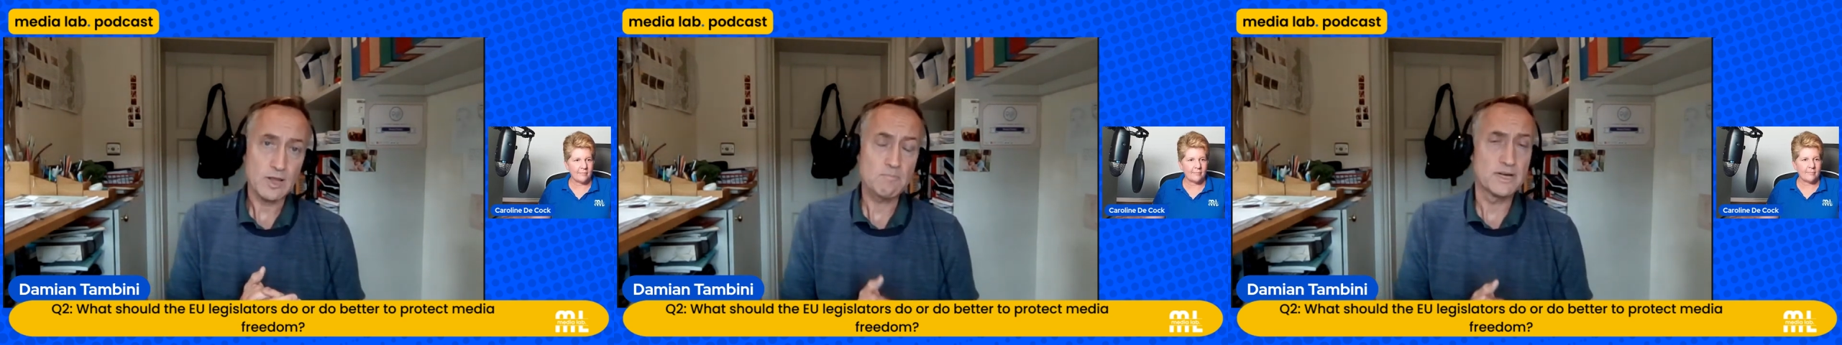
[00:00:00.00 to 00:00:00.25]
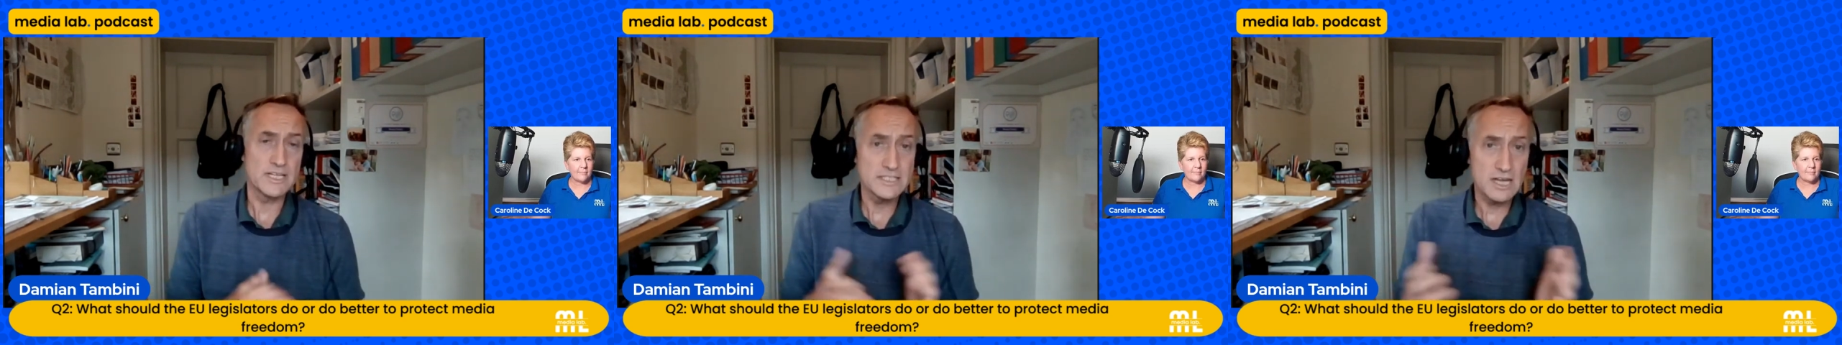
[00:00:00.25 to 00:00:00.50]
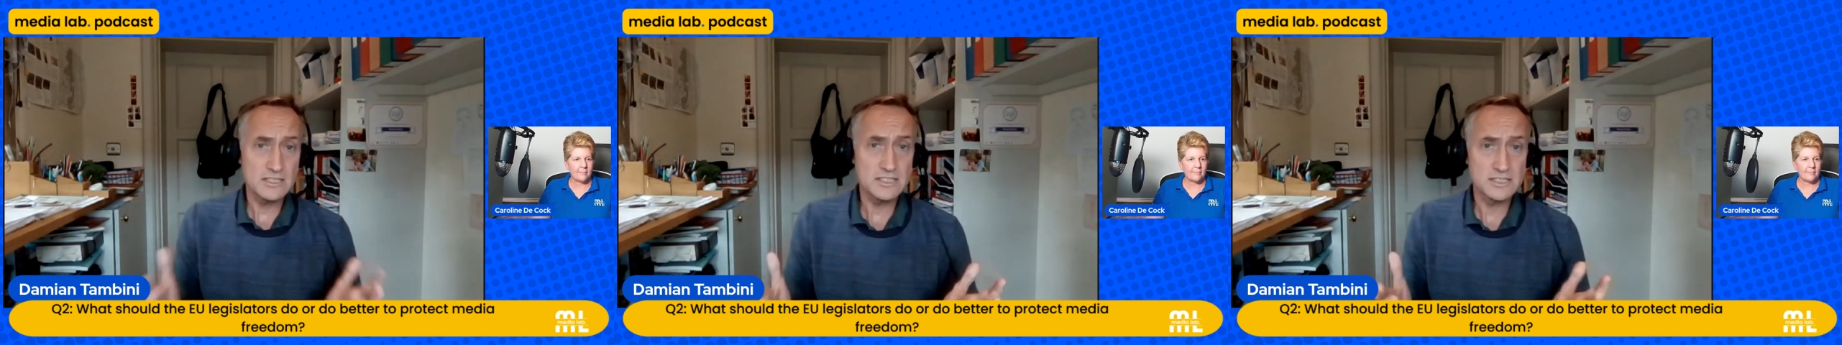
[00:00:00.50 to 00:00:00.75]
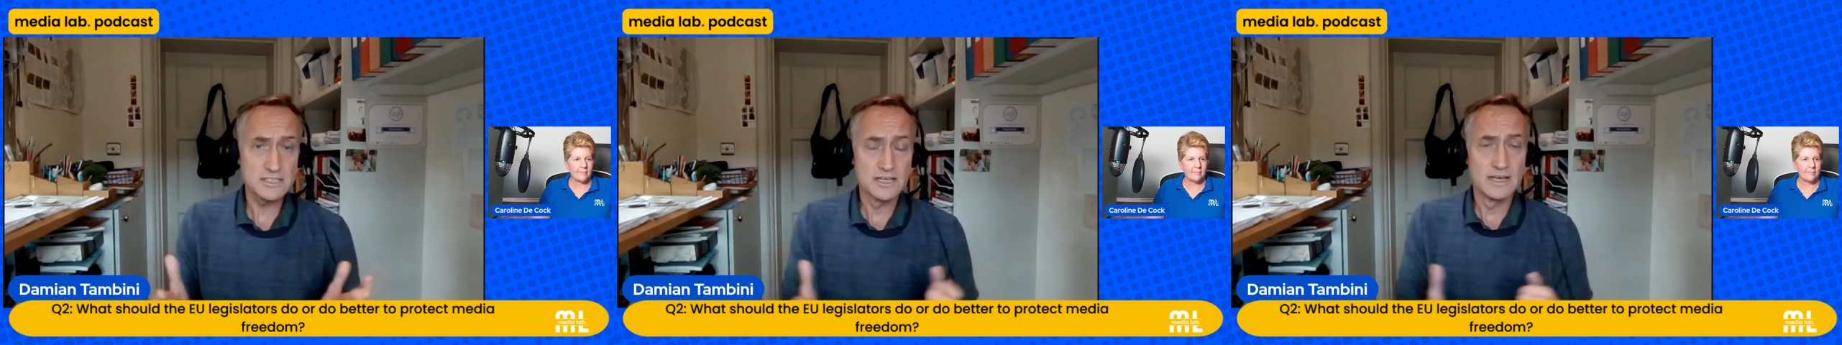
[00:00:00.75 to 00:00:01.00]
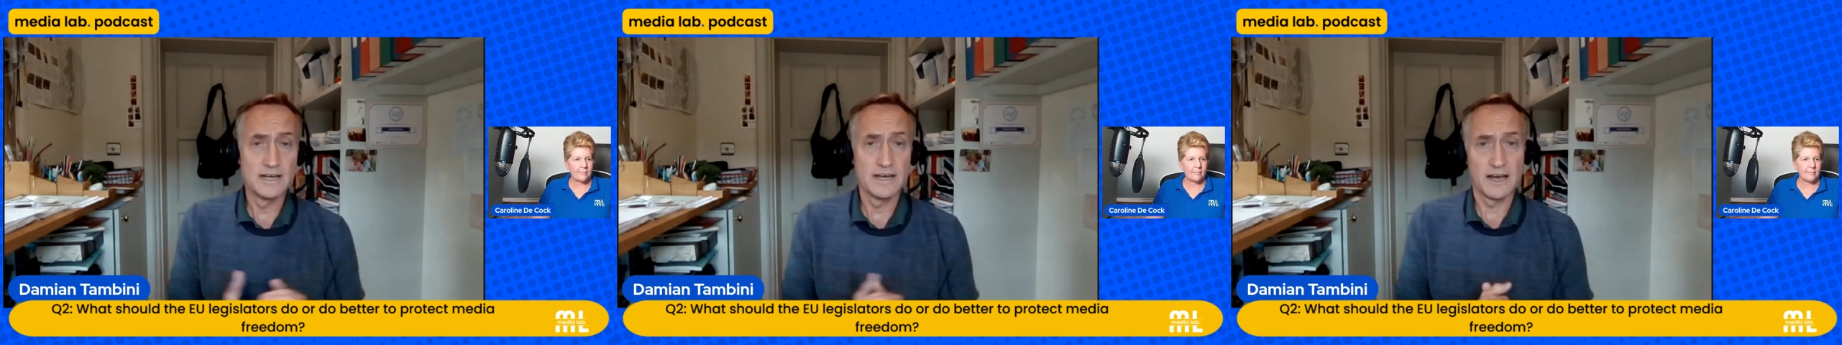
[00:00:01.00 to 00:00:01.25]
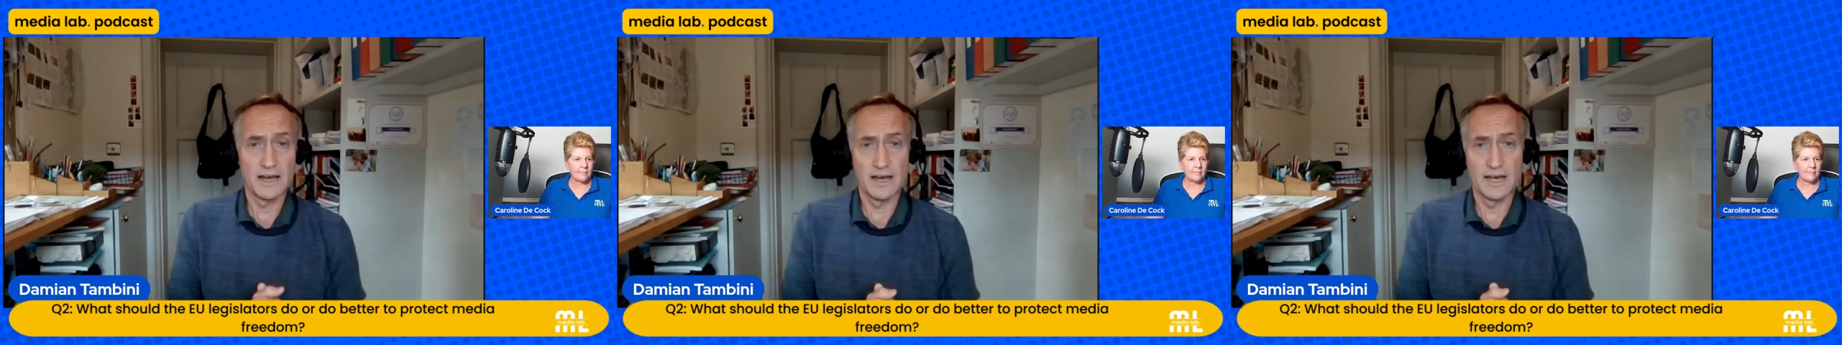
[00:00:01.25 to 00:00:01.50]
But it does,
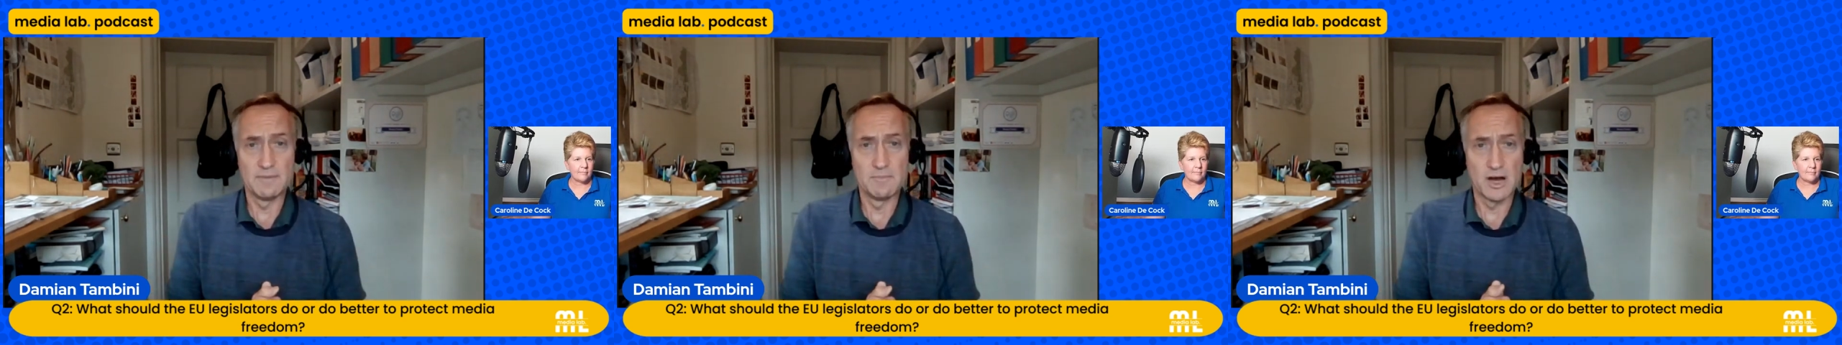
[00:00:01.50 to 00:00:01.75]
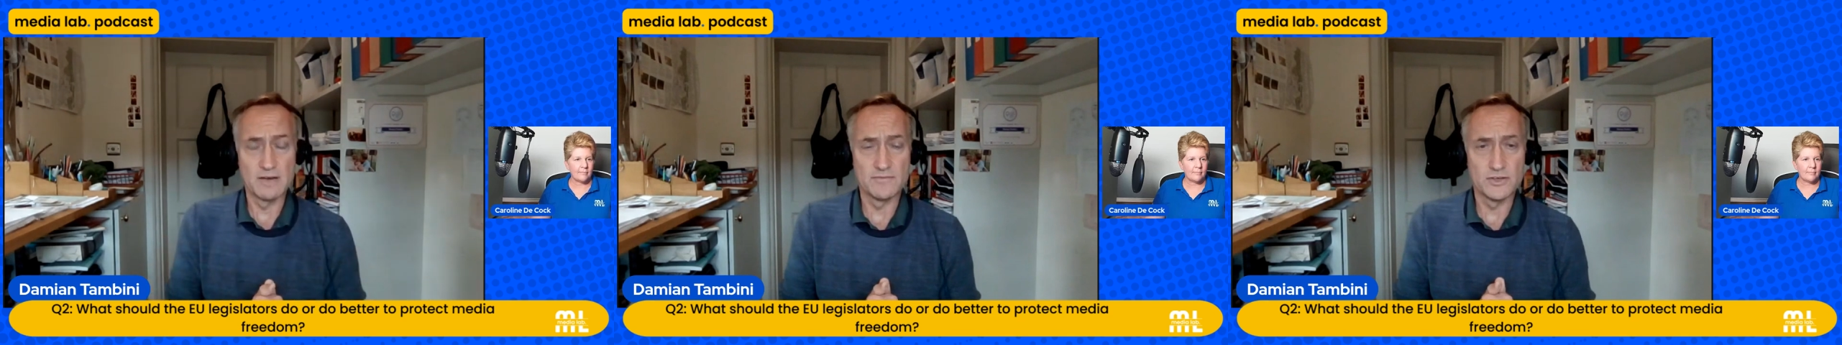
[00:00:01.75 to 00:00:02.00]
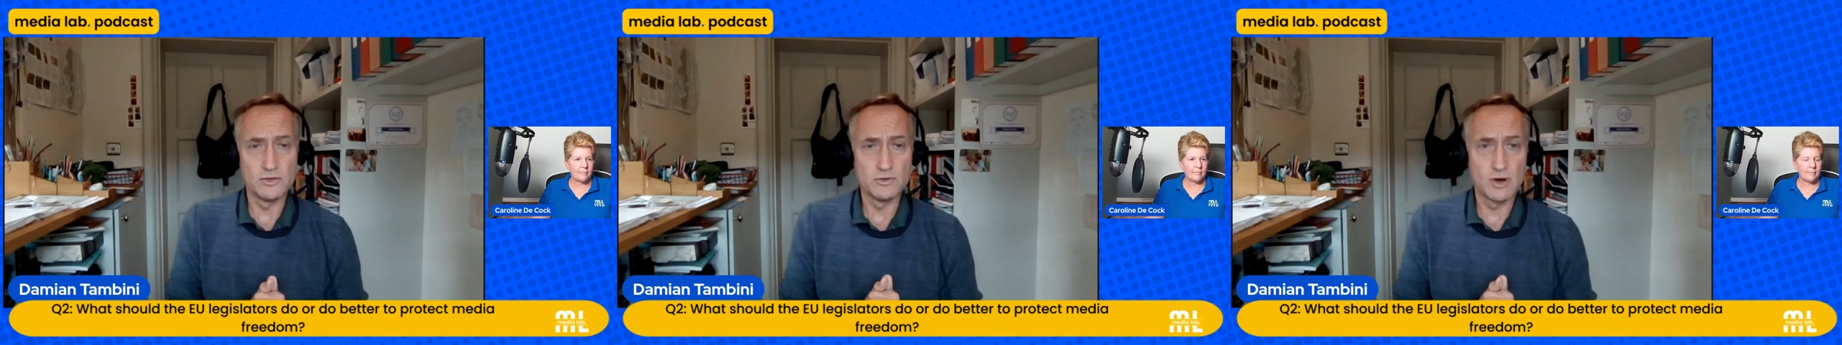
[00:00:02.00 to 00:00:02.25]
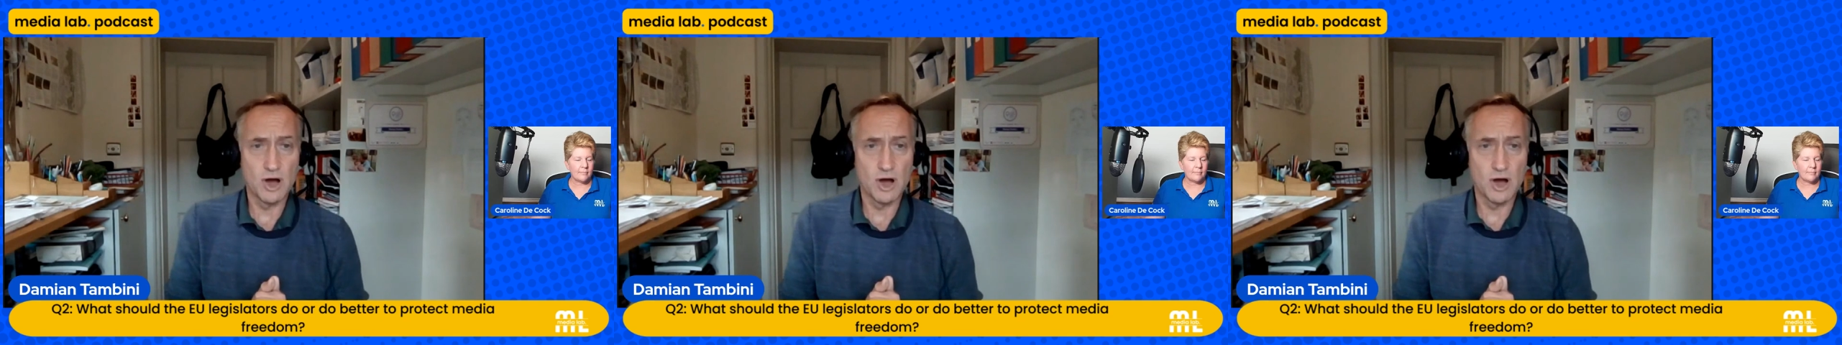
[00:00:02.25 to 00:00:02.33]
uh, in my view,